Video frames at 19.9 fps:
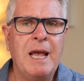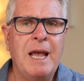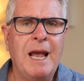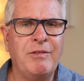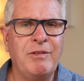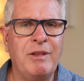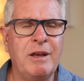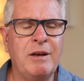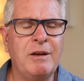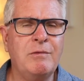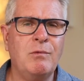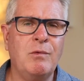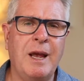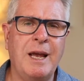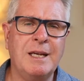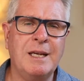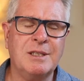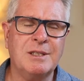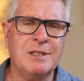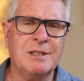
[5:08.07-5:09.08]
And then
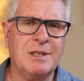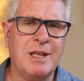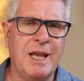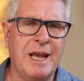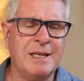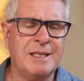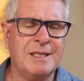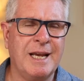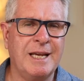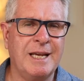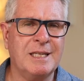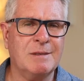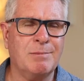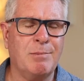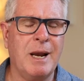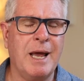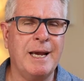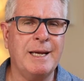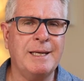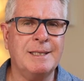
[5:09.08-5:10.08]
as that takes
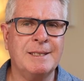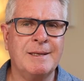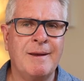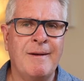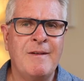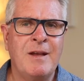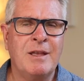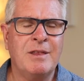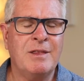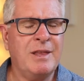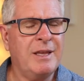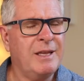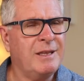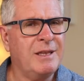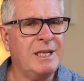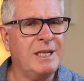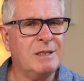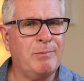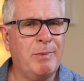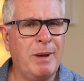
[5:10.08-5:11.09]
place,
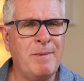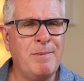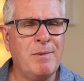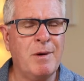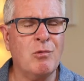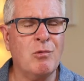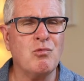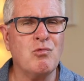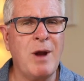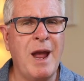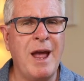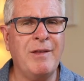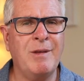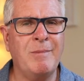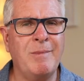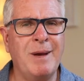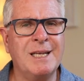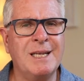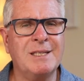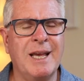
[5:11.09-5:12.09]
there's people around
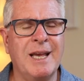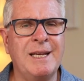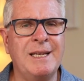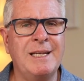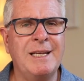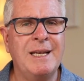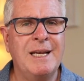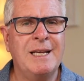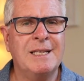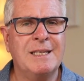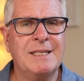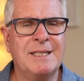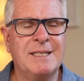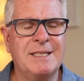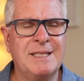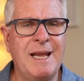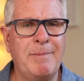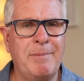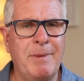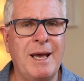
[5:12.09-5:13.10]
them as they
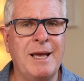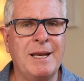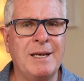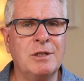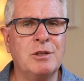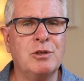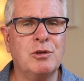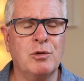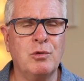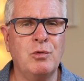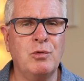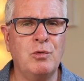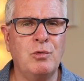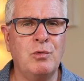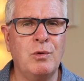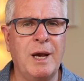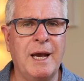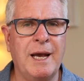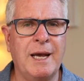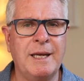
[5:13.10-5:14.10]
step into
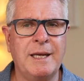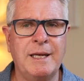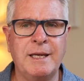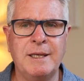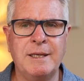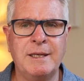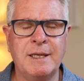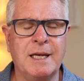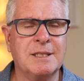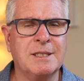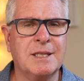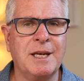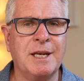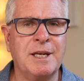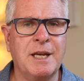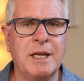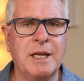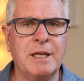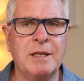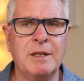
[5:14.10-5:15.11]
a
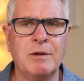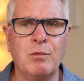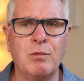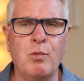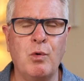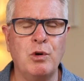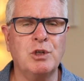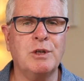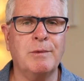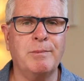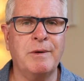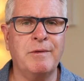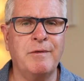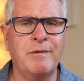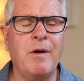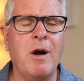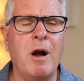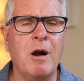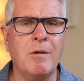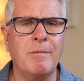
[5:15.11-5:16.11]
Sunday worship
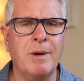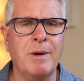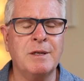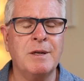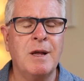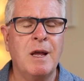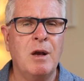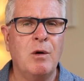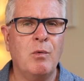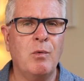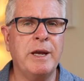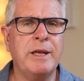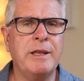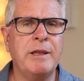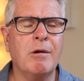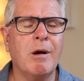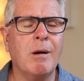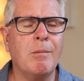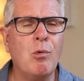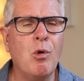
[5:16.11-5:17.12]
environment where
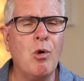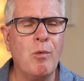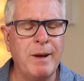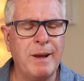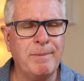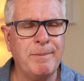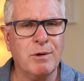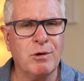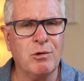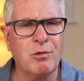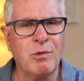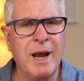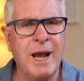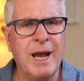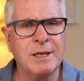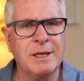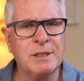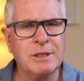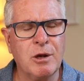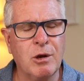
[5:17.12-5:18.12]
there are more people
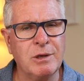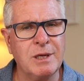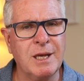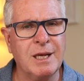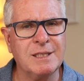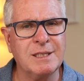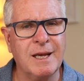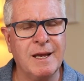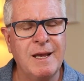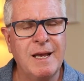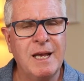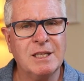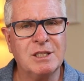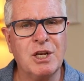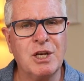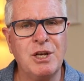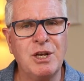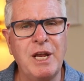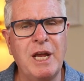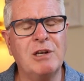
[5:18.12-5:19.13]
around. So it's a
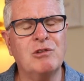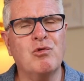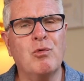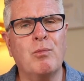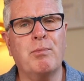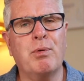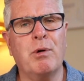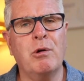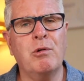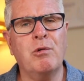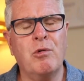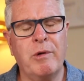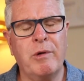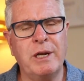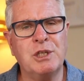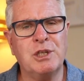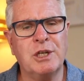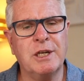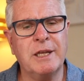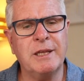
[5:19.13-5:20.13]
natural
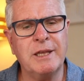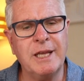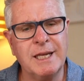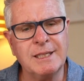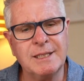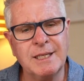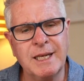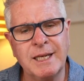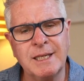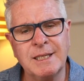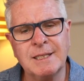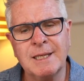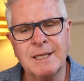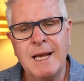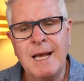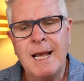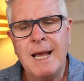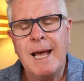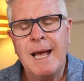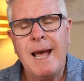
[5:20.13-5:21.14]
progression in that sense.
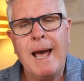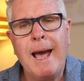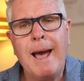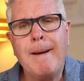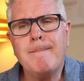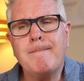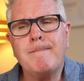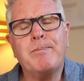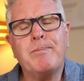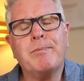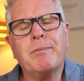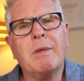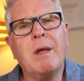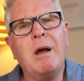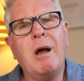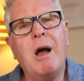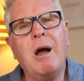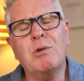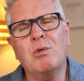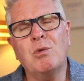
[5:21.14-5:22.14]

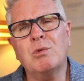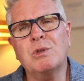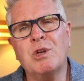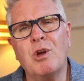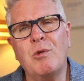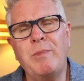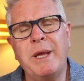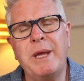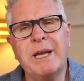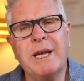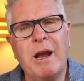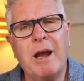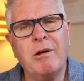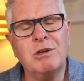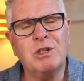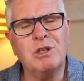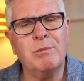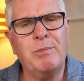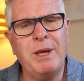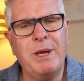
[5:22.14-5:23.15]
I would also be
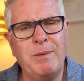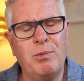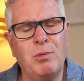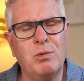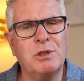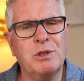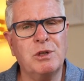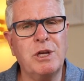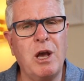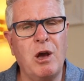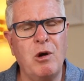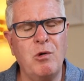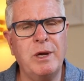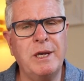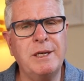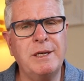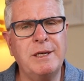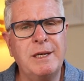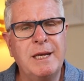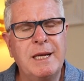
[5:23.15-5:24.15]
encouraging people to go
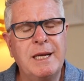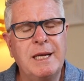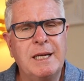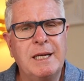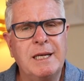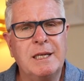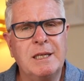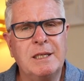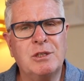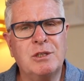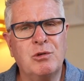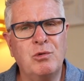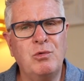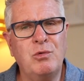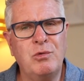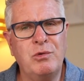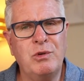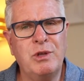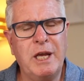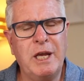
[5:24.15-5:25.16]
in
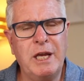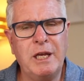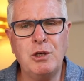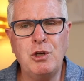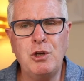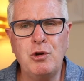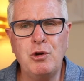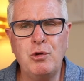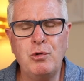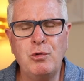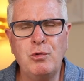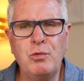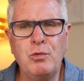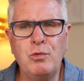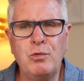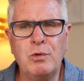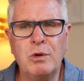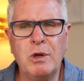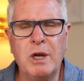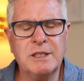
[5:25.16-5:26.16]
to that
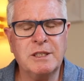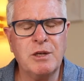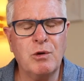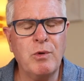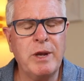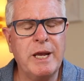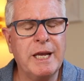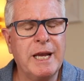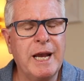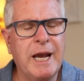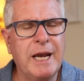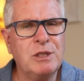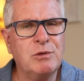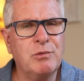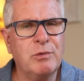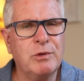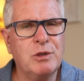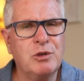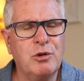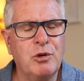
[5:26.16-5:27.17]
new, as they re-engage
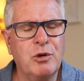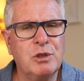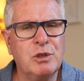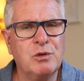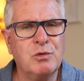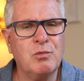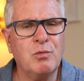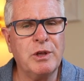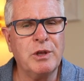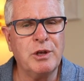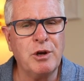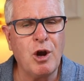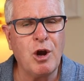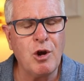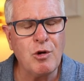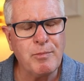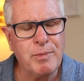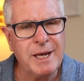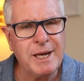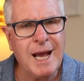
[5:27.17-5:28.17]
with church, with an
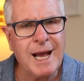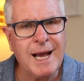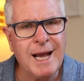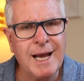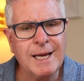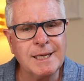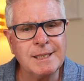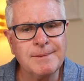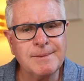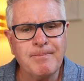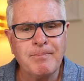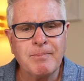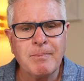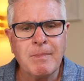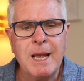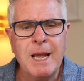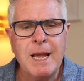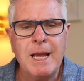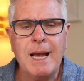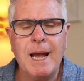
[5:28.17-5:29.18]
open
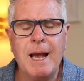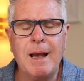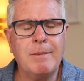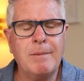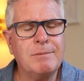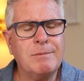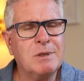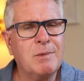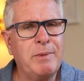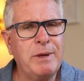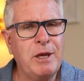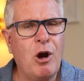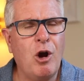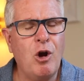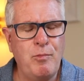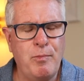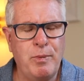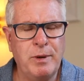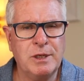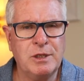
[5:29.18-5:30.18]
heart, to be
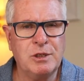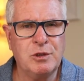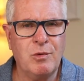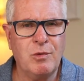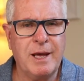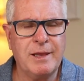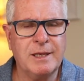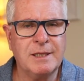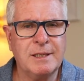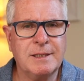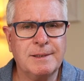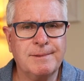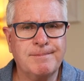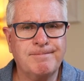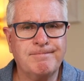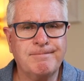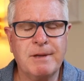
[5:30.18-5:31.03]
open to others.